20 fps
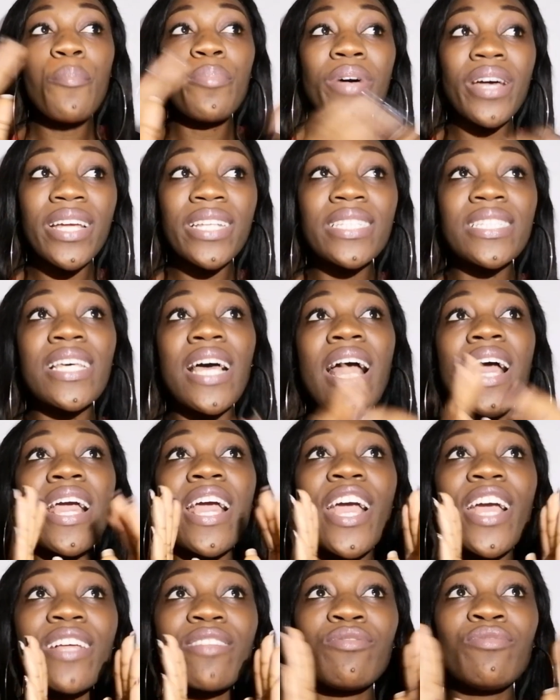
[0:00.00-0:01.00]
but
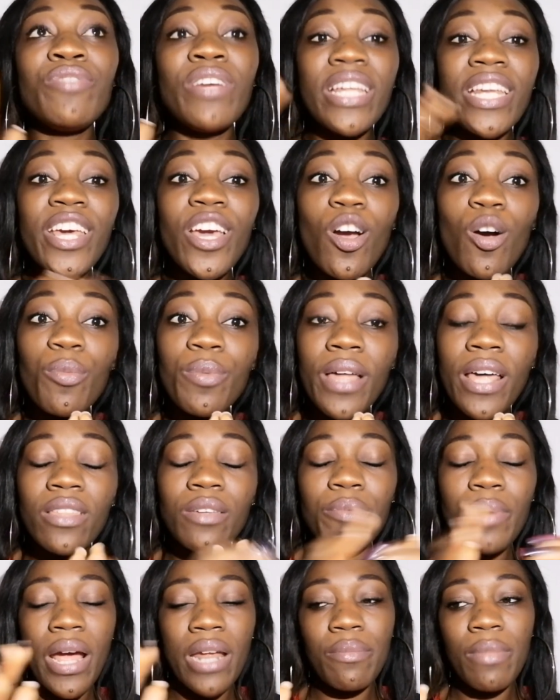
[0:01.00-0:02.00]
I really hope that
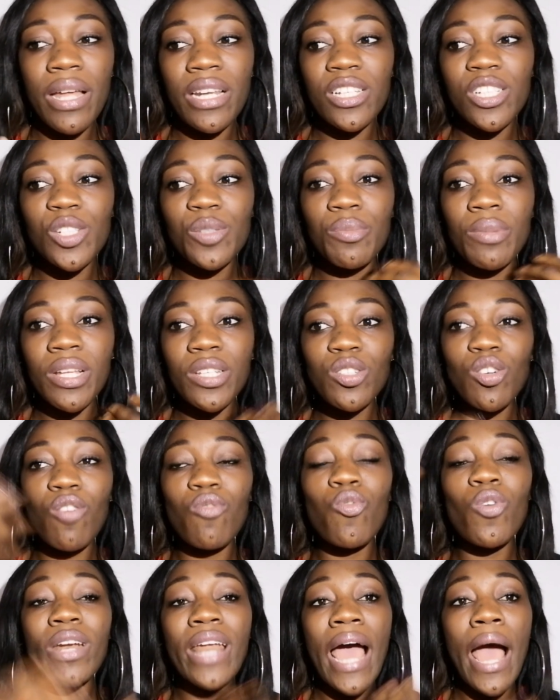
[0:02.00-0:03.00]
the brand management
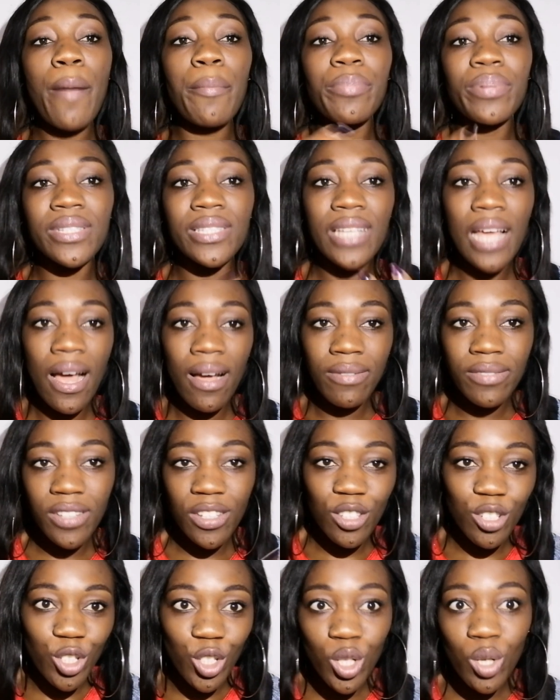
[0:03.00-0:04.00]
of what happens
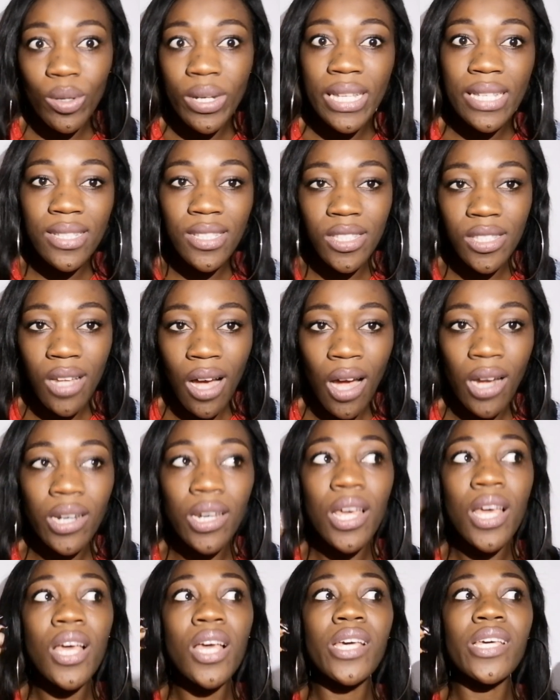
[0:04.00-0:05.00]
after the show is
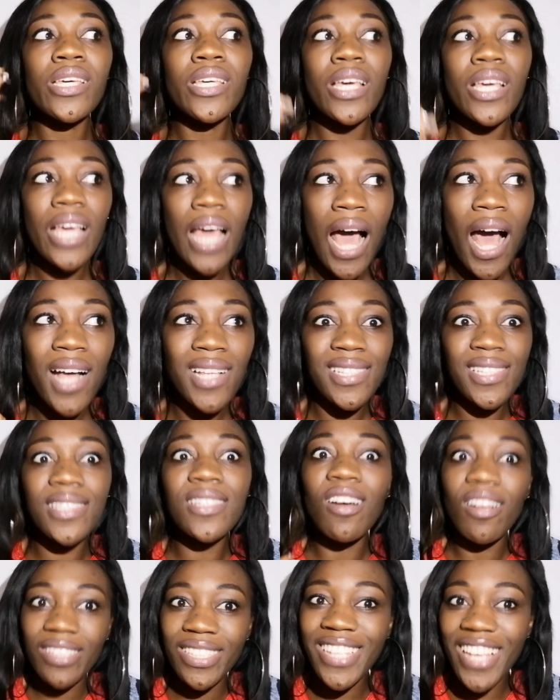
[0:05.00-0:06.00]
done has
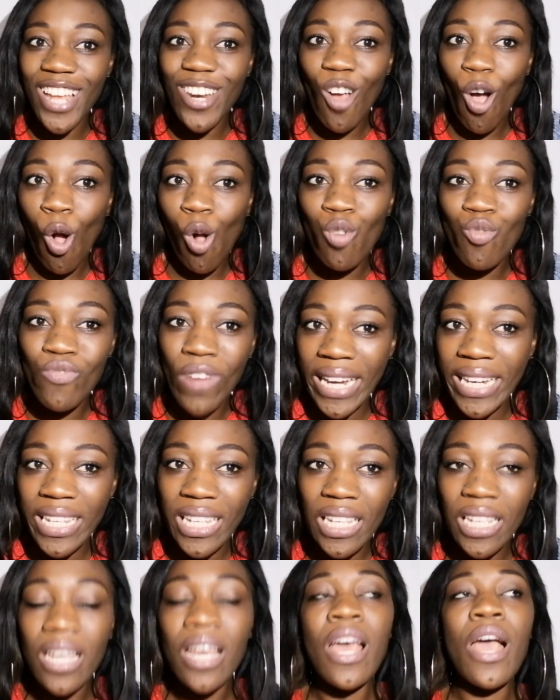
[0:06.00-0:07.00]
started
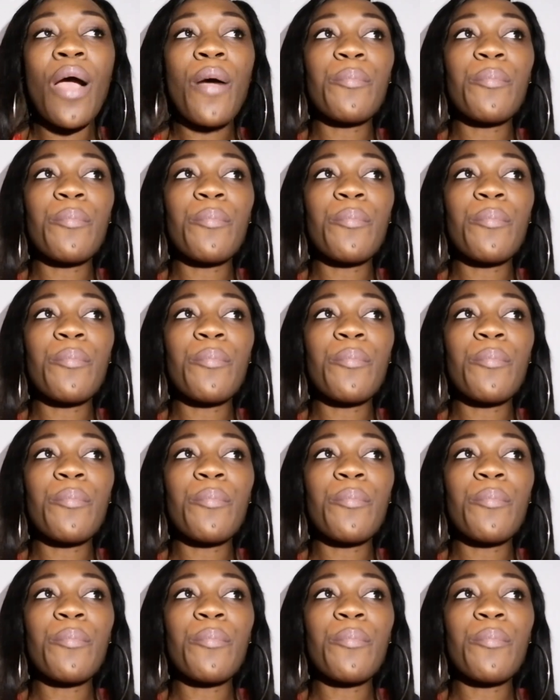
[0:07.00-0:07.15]
already,